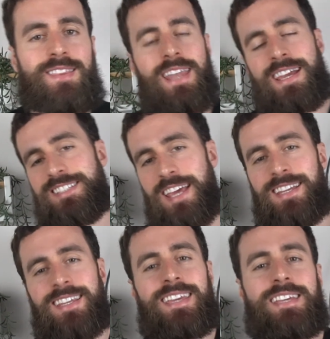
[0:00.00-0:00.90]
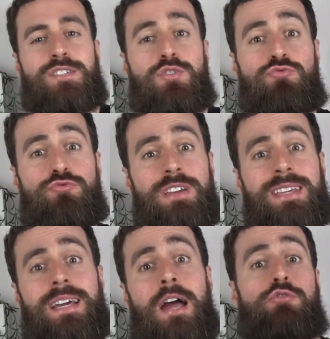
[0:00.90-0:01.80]
The next technique is to
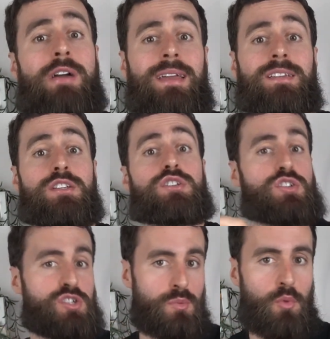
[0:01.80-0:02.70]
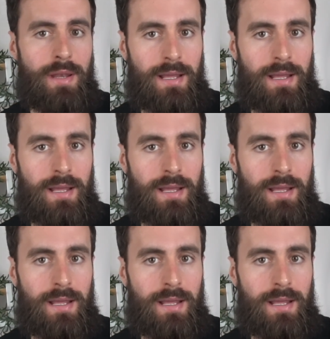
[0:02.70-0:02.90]
redirect to someone